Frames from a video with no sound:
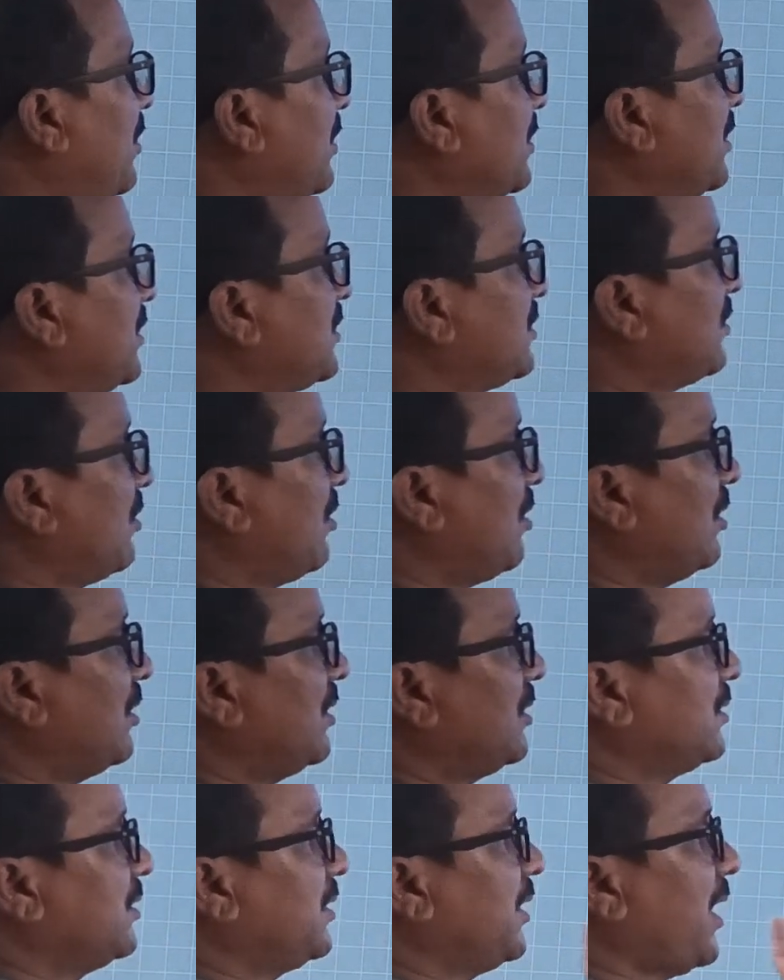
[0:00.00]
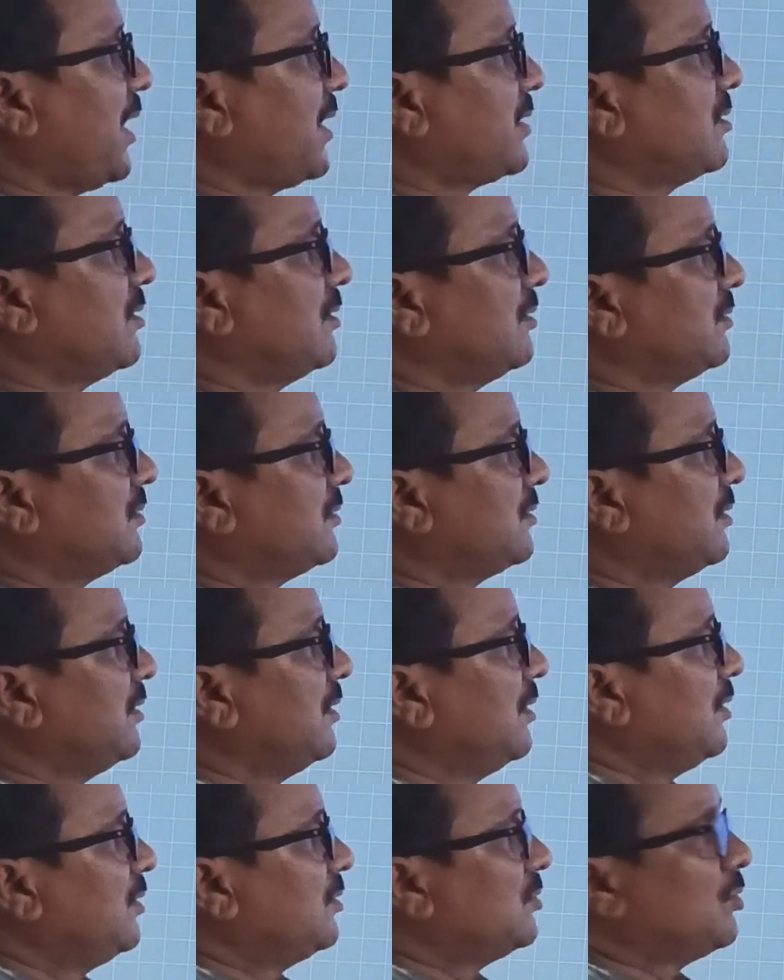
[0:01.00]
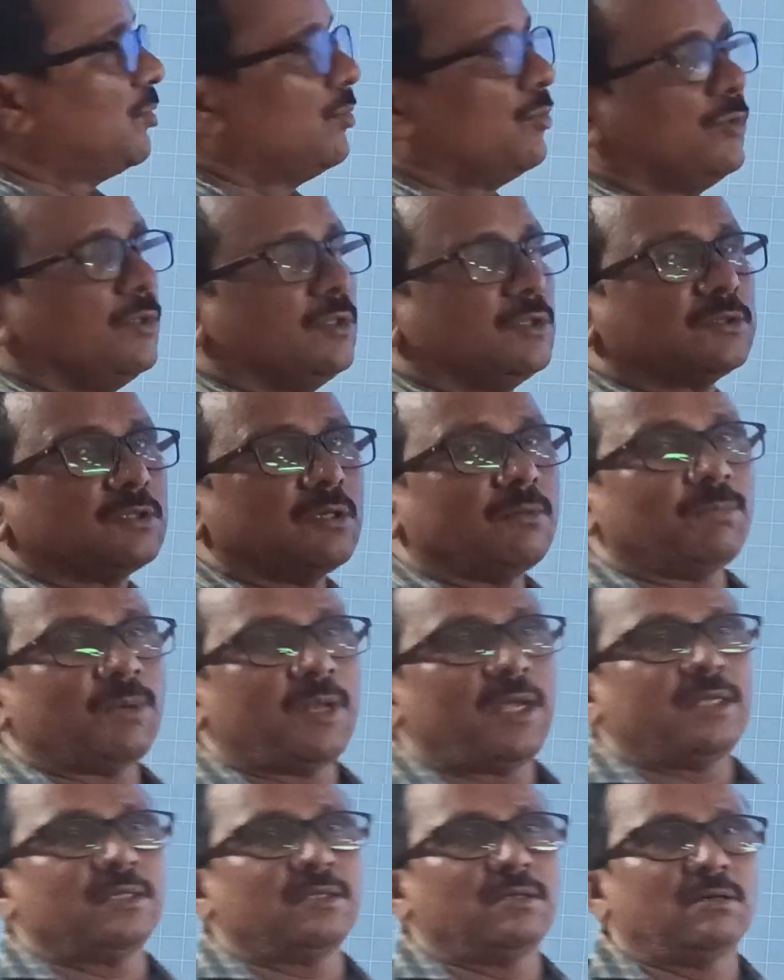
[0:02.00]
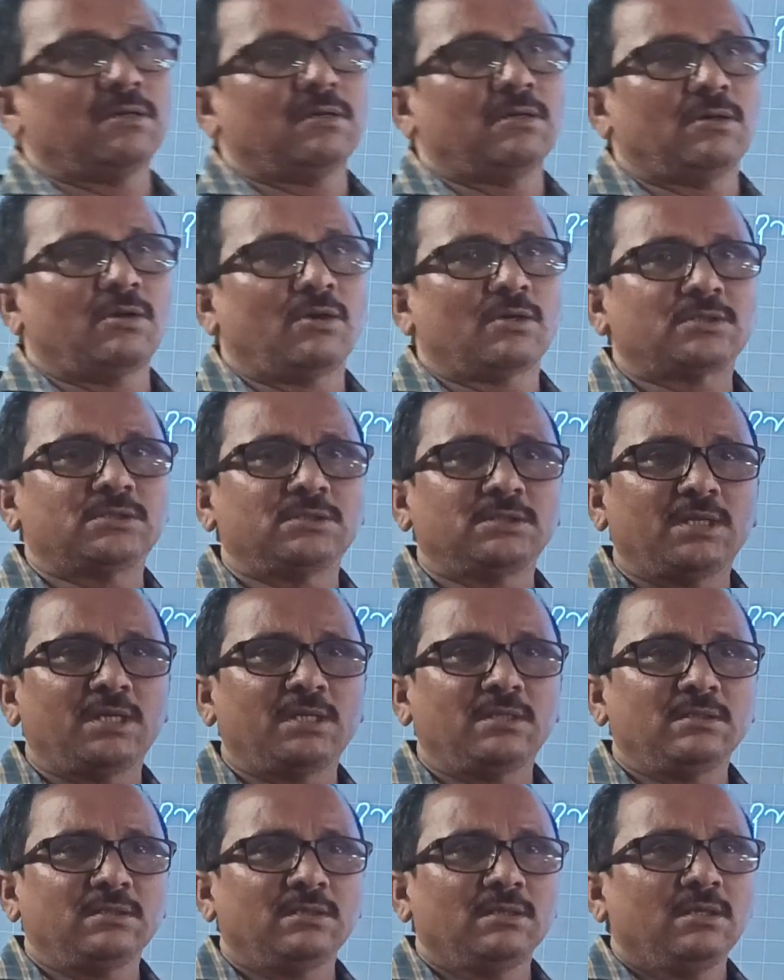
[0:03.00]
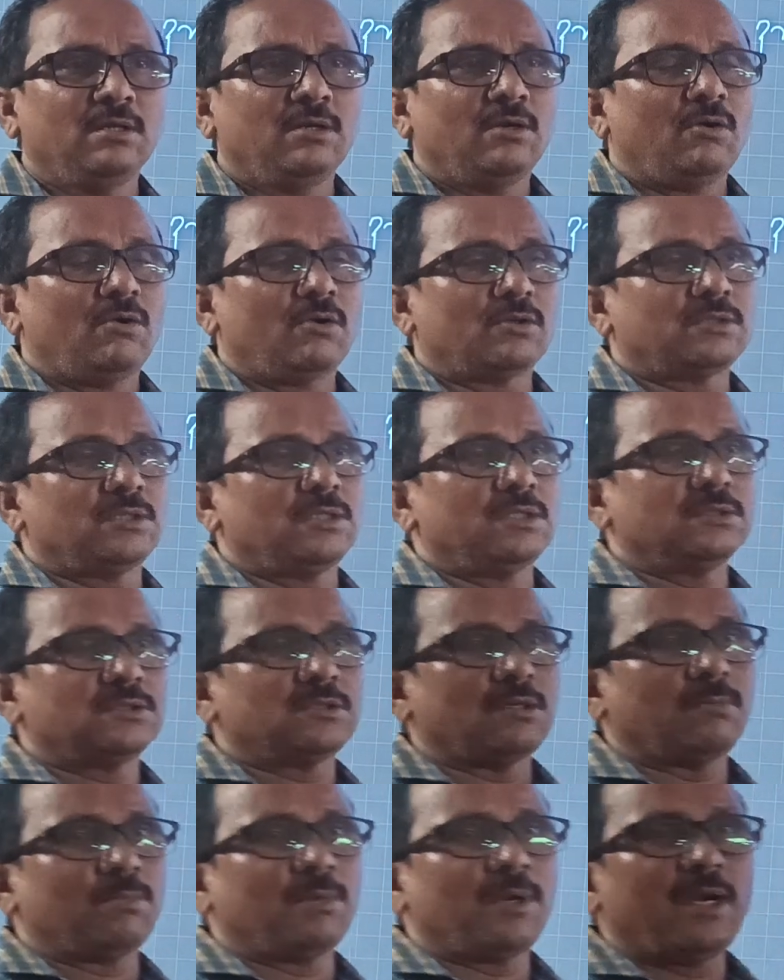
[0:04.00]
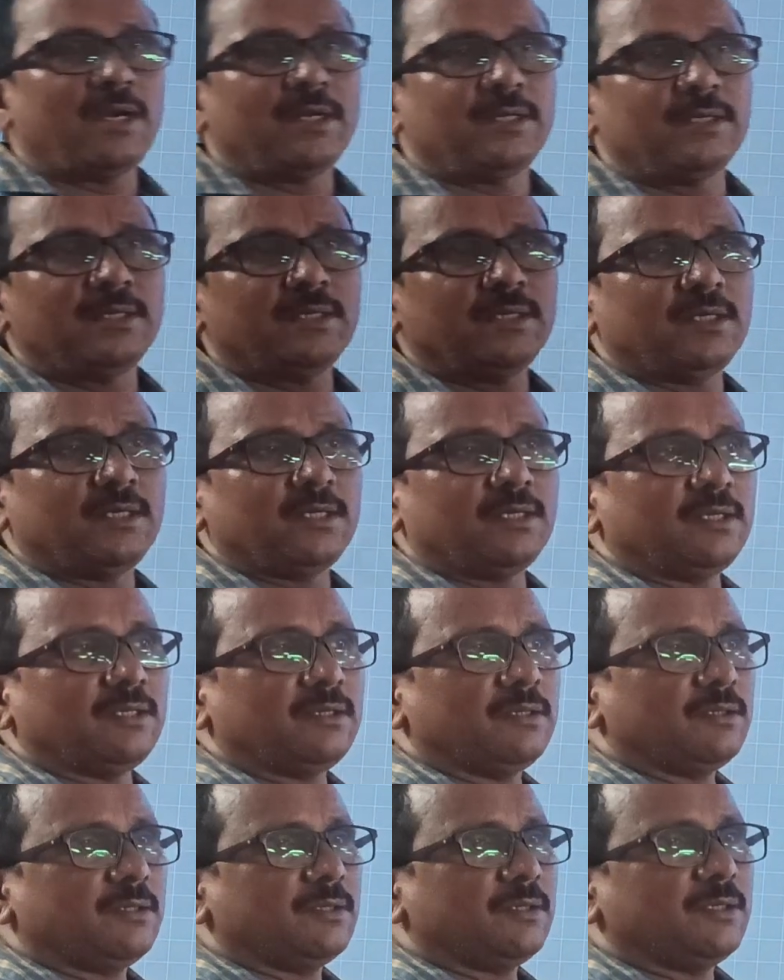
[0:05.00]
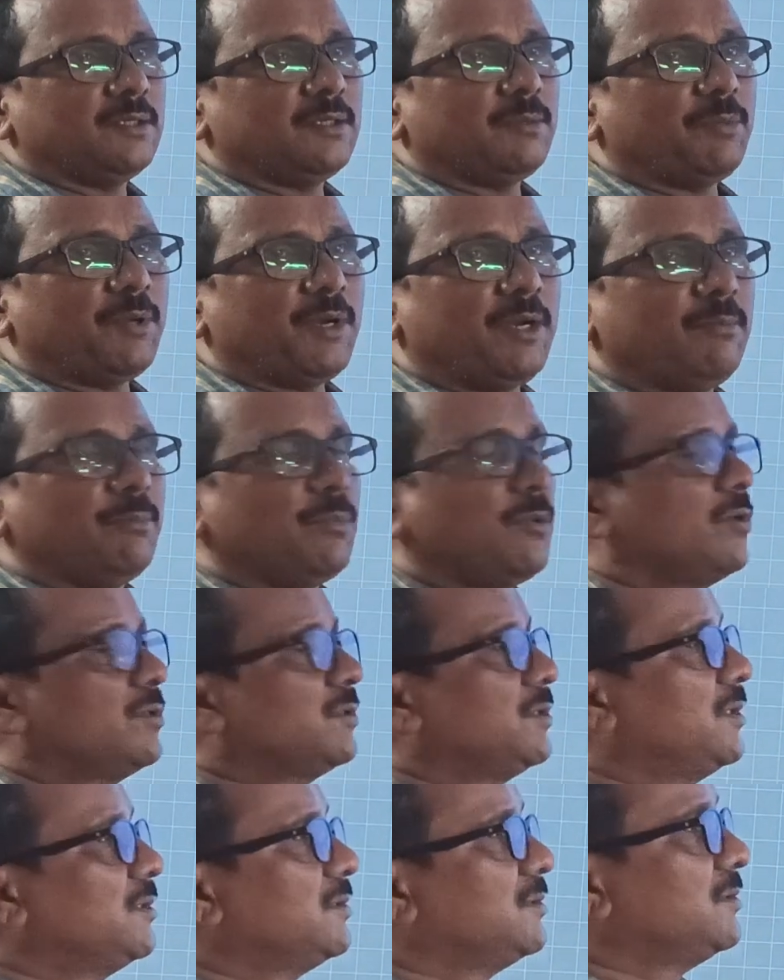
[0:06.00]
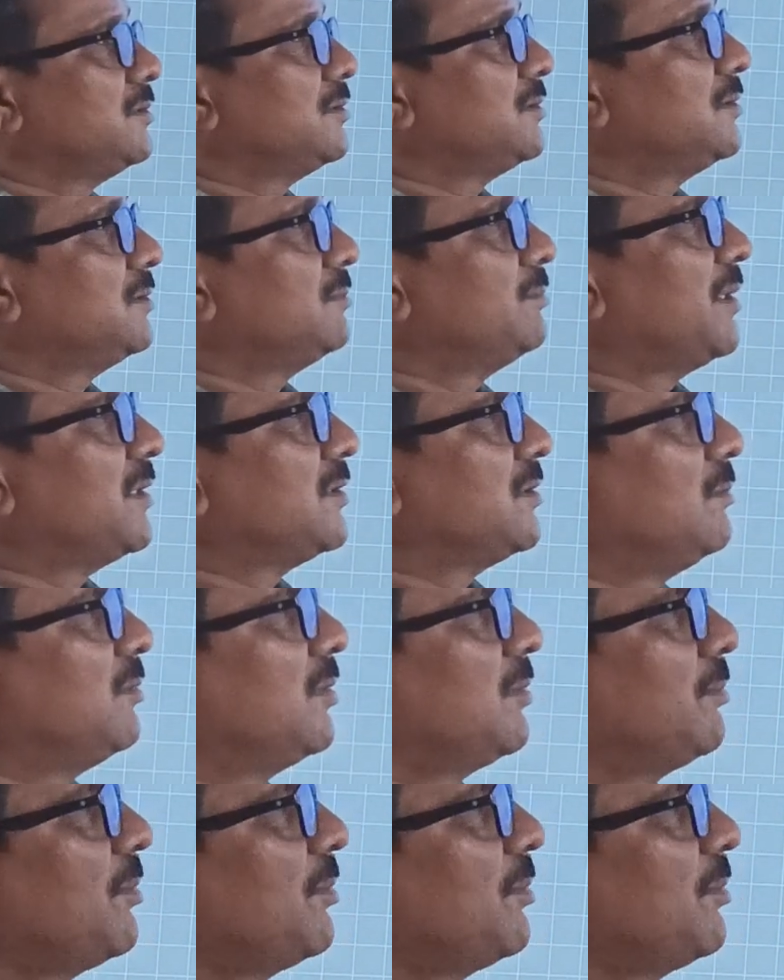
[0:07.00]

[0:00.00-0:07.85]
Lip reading: for this all these reactions, so we will supply the oxygen. Oxygen is supplied in a different process. This is Bessemer